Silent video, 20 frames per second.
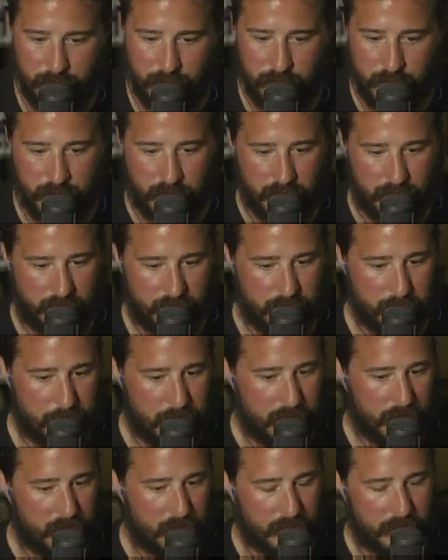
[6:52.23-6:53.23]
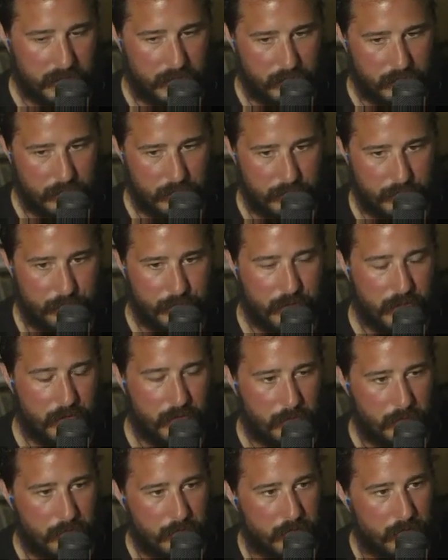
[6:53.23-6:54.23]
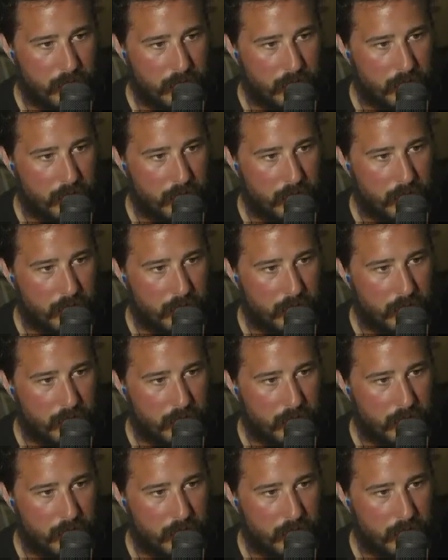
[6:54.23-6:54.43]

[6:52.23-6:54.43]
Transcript: usually I like to make like narrative films